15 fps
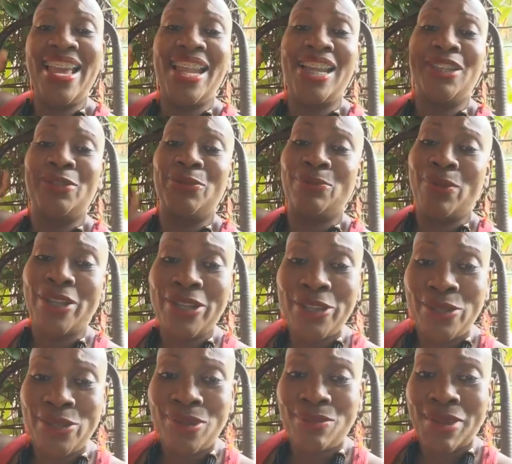and I want to
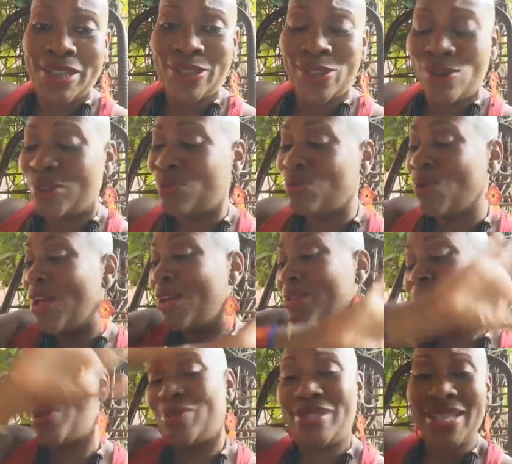do in Mexico as
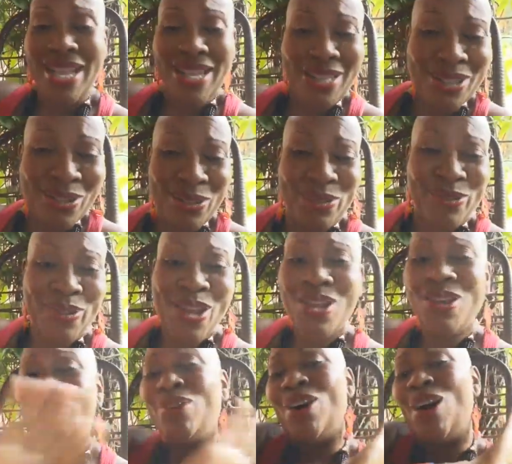well. So stay tuned
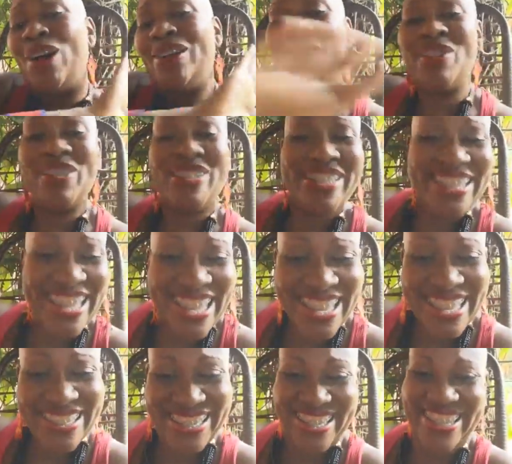for all of those
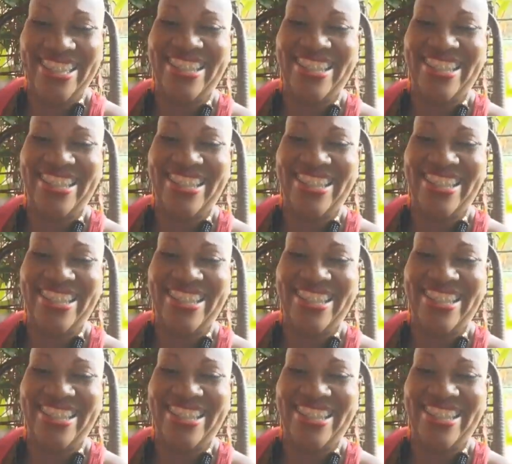things